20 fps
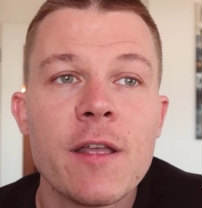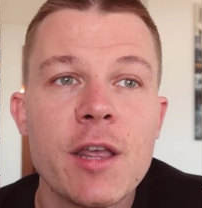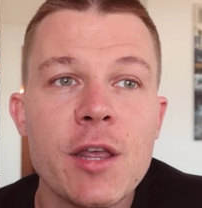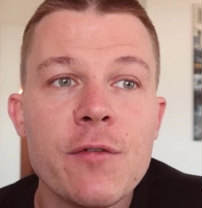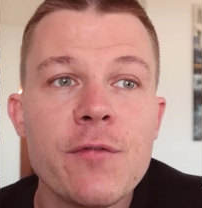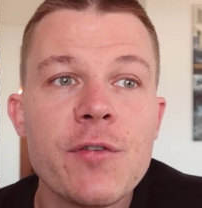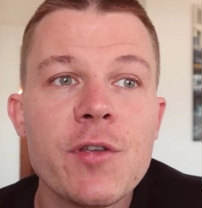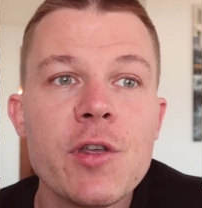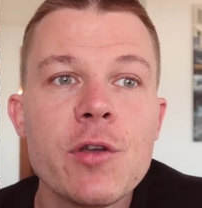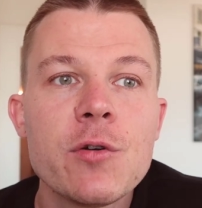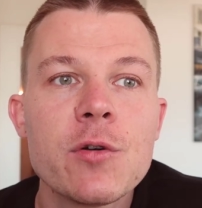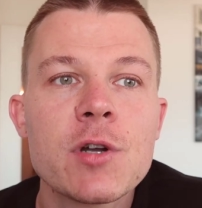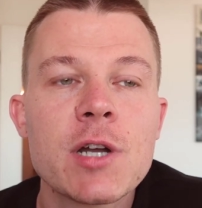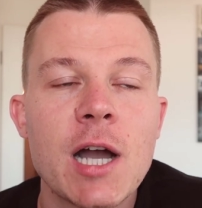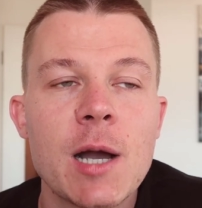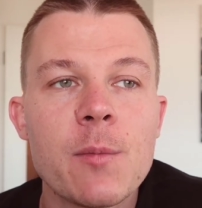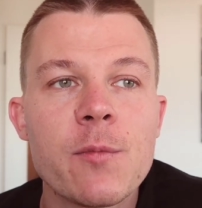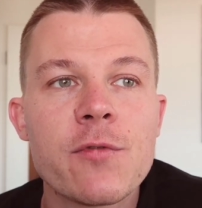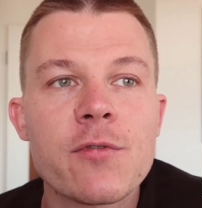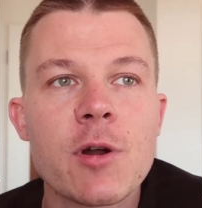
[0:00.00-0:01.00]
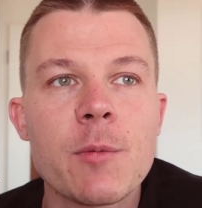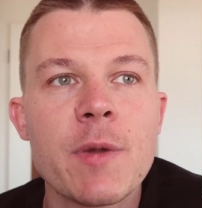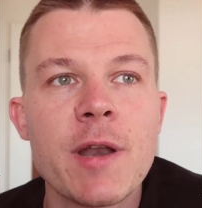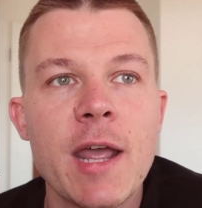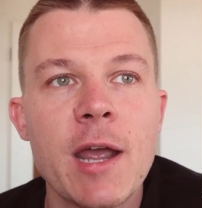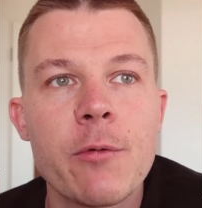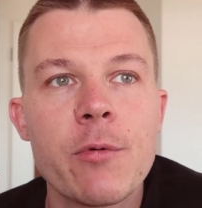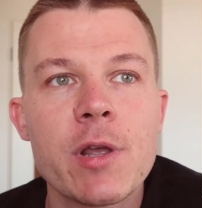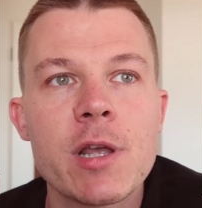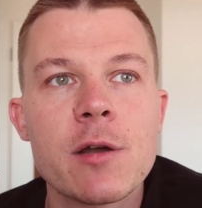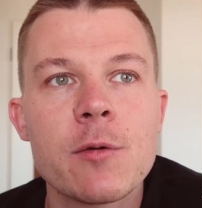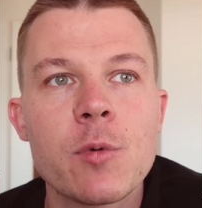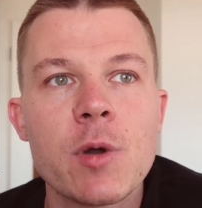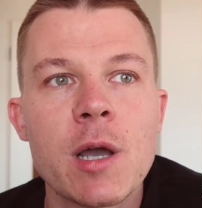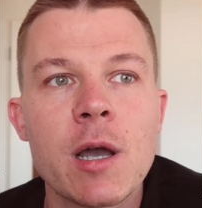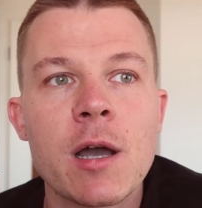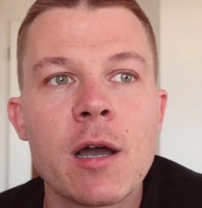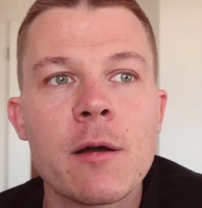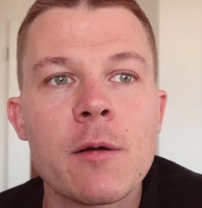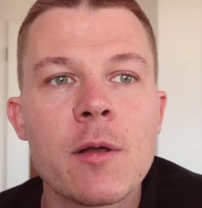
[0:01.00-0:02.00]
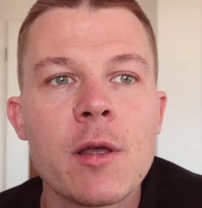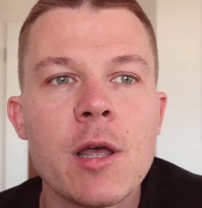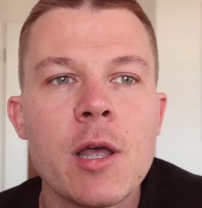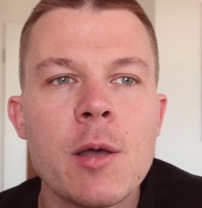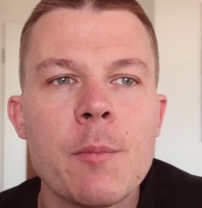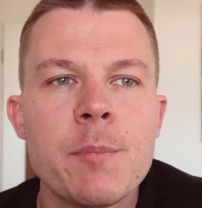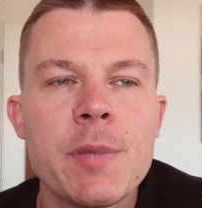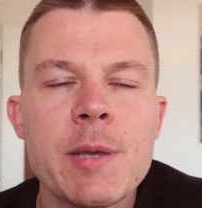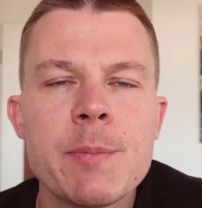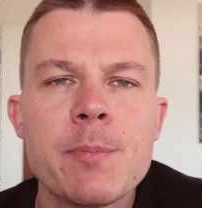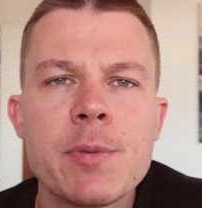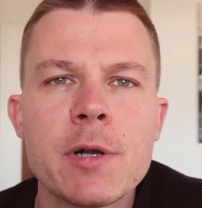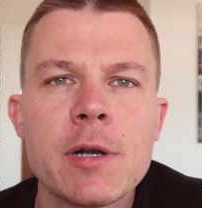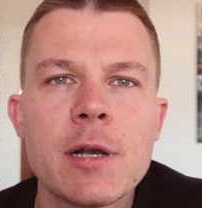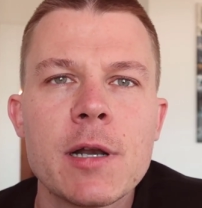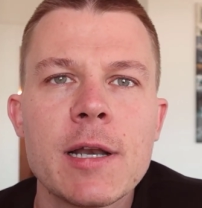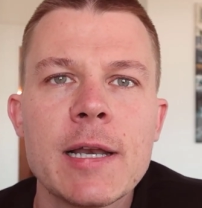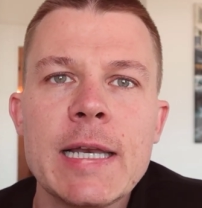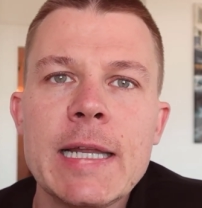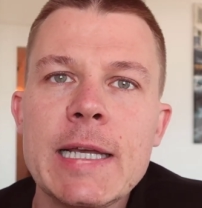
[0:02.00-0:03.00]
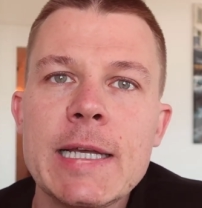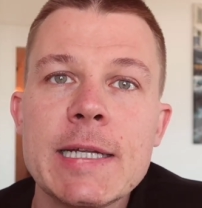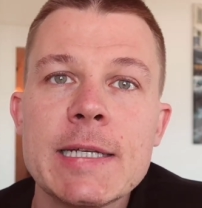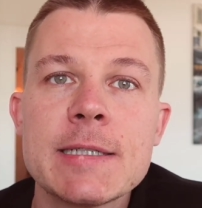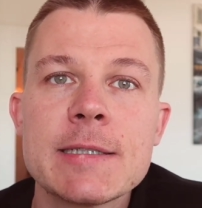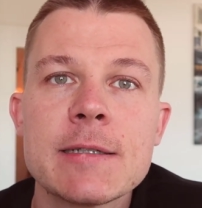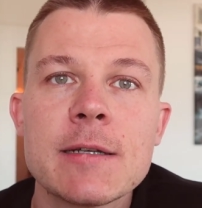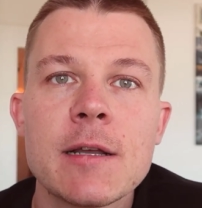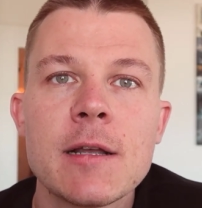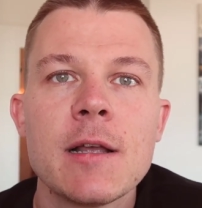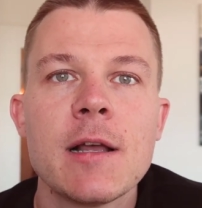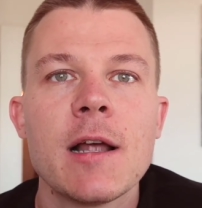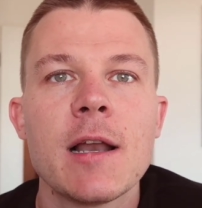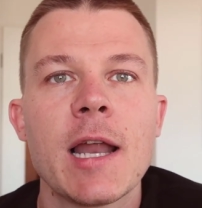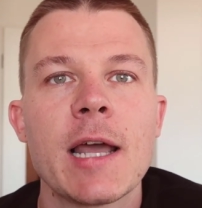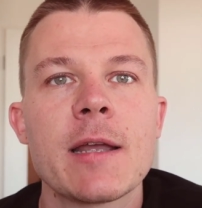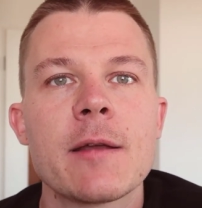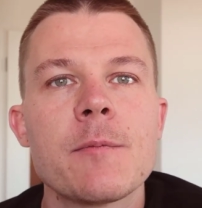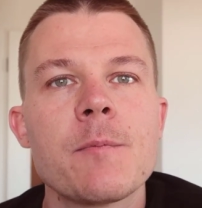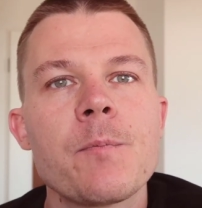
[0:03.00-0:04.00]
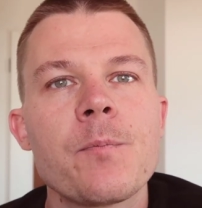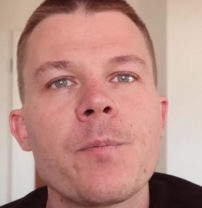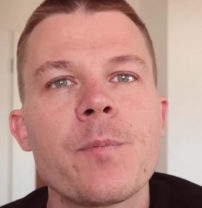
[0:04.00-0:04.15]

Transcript: If you come from an area where people lead, like,